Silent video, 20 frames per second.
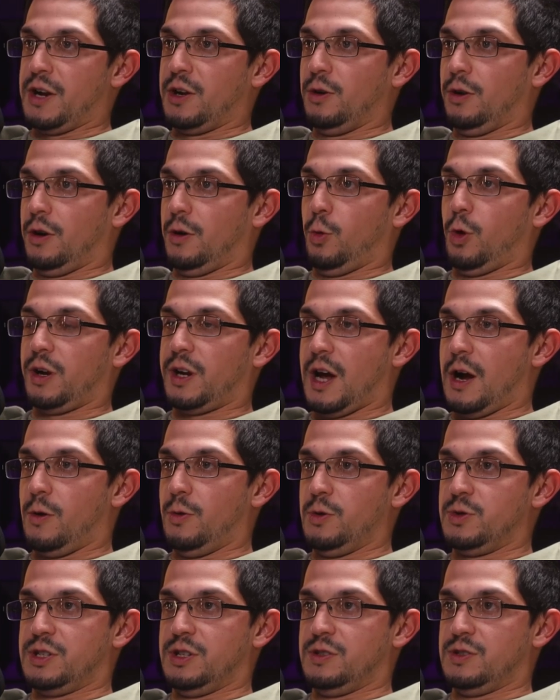regular
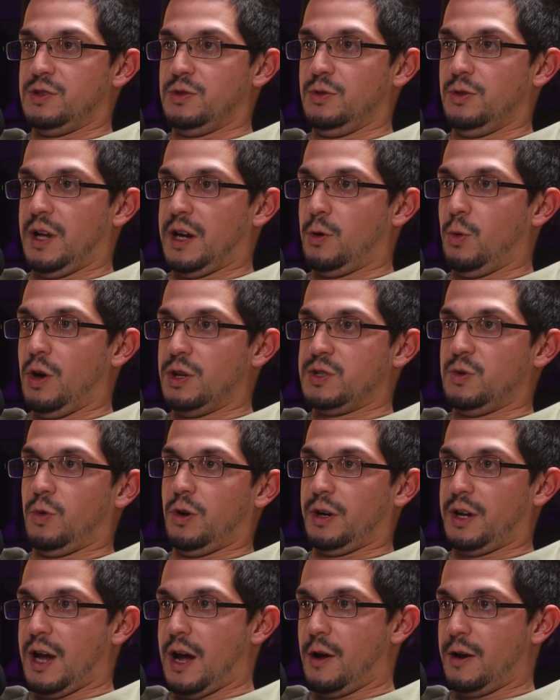workout routine too, like what to
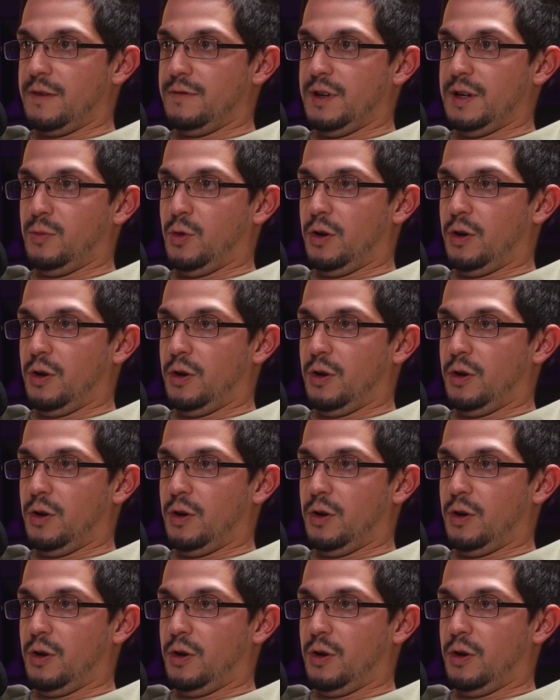work out every